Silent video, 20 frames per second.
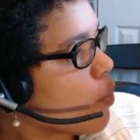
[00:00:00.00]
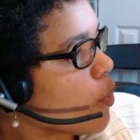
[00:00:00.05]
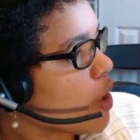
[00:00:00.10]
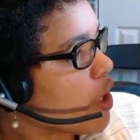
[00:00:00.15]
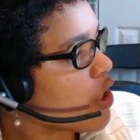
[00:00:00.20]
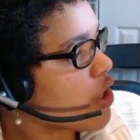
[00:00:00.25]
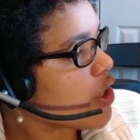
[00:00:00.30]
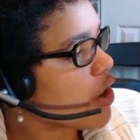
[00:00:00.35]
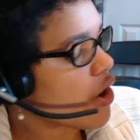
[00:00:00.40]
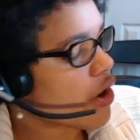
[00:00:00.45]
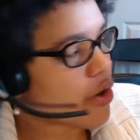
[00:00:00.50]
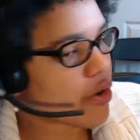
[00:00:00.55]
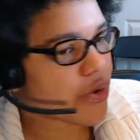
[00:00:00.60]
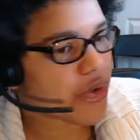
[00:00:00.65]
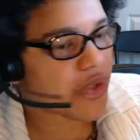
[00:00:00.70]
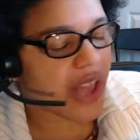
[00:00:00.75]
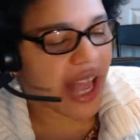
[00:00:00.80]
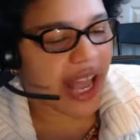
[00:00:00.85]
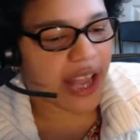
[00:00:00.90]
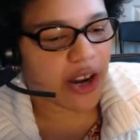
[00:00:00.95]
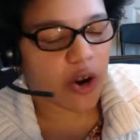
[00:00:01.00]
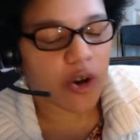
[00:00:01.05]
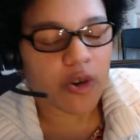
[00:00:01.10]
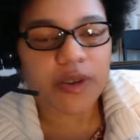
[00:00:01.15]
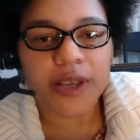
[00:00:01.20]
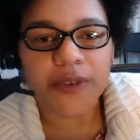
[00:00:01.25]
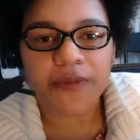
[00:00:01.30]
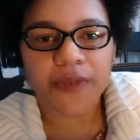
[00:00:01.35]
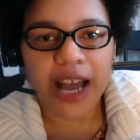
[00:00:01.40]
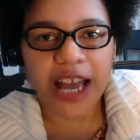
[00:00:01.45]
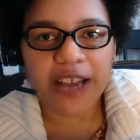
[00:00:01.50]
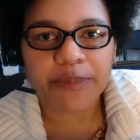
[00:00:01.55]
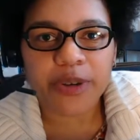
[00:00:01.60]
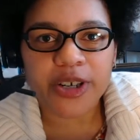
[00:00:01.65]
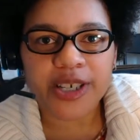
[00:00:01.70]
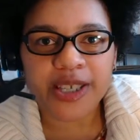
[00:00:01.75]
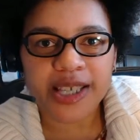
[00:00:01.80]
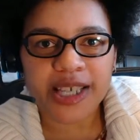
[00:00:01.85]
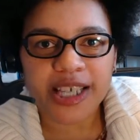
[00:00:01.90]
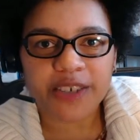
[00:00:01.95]
we know that only
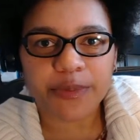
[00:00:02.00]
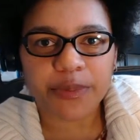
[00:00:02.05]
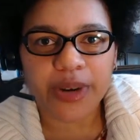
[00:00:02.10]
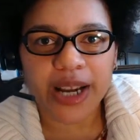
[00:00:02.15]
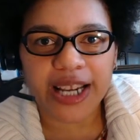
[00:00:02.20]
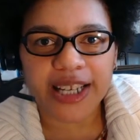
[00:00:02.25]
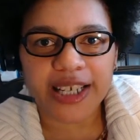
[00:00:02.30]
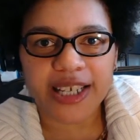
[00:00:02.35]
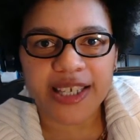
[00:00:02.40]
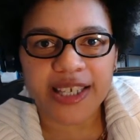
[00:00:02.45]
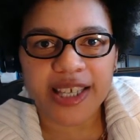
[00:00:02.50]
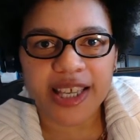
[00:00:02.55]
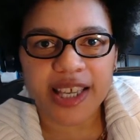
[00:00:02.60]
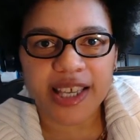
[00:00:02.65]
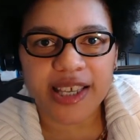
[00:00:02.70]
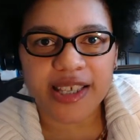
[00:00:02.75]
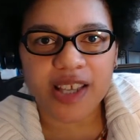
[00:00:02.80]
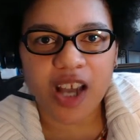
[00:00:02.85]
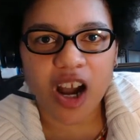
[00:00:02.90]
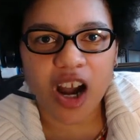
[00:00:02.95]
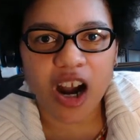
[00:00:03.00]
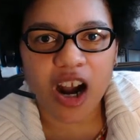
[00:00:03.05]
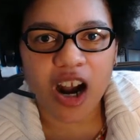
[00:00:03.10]
5% of pregnancies